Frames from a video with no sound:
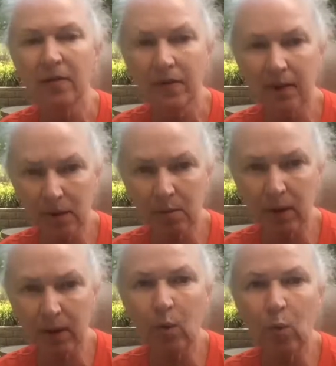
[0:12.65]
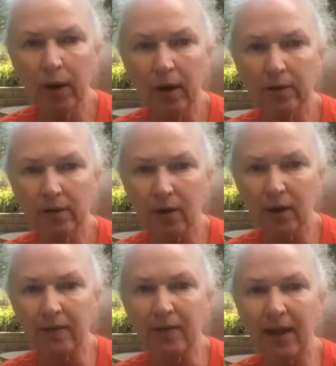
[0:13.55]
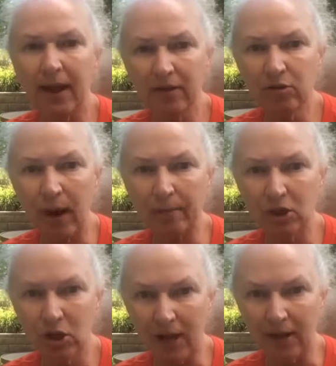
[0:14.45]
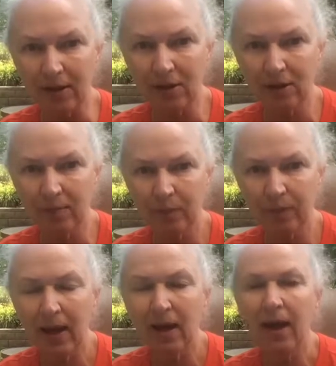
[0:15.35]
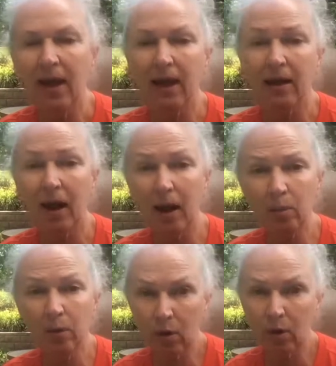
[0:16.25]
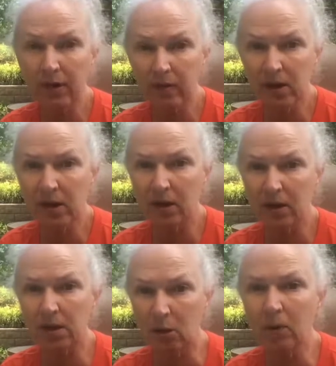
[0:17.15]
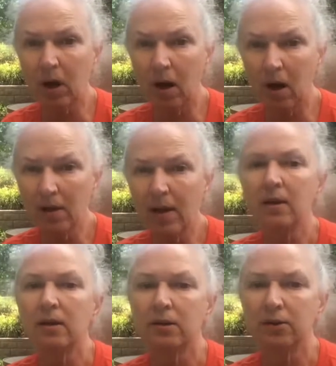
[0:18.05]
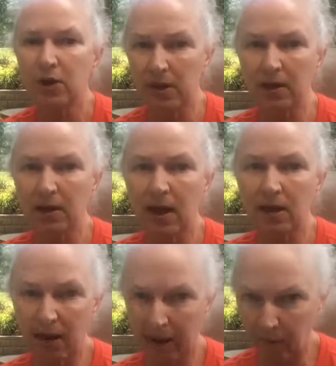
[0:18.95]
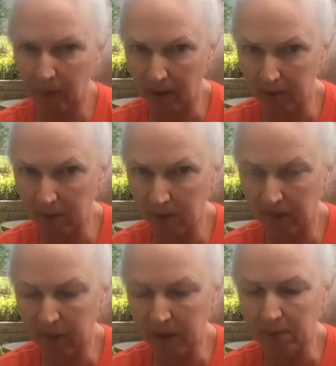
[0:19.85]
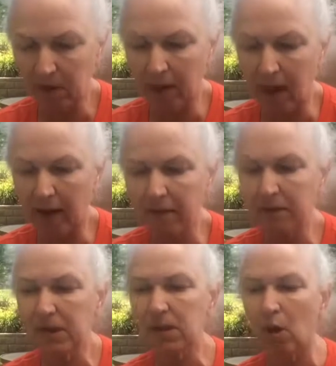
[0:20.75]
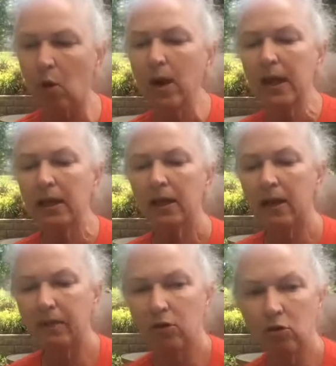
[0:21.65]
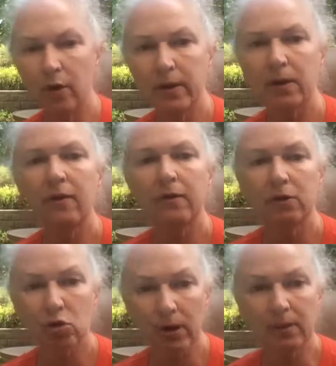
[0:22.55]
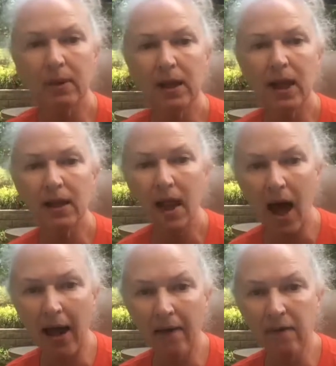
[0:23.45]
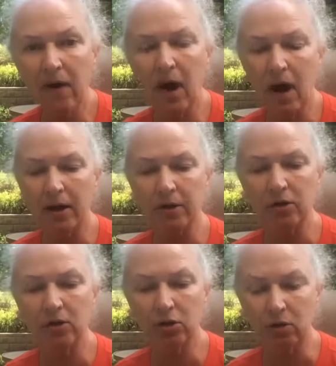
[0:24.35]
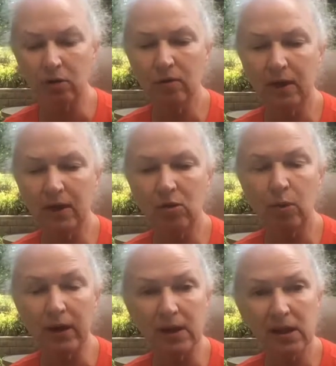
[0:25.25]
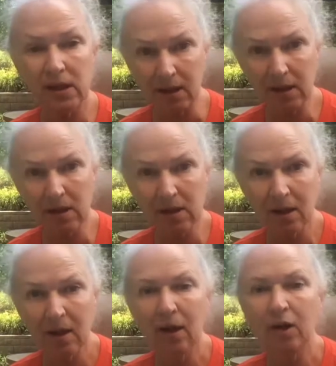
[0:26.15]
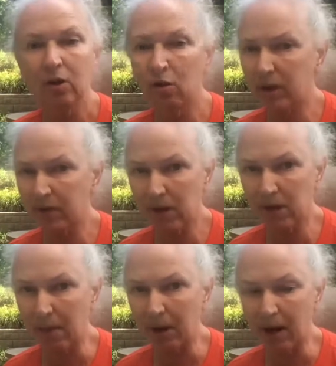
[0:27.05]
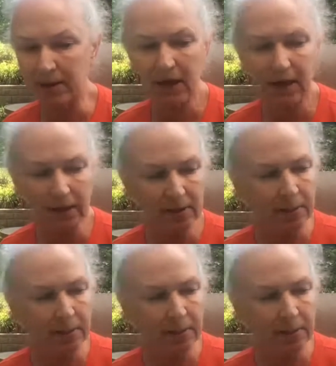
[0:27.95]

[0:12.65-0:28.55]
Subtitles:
This week, we are doing the Egg Drop Challenge, and I'm recording this on a Zoom call just in case I have problems with Facebook Live. So if you're joining me live on June the 26th, you'll get the same content.